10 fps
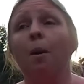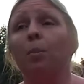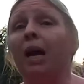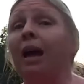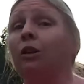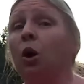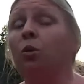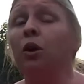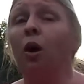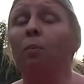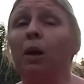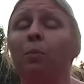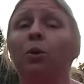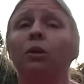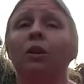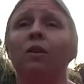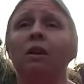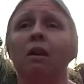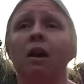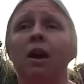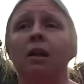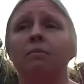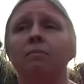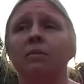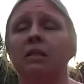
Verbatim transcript: But I know there are people living in,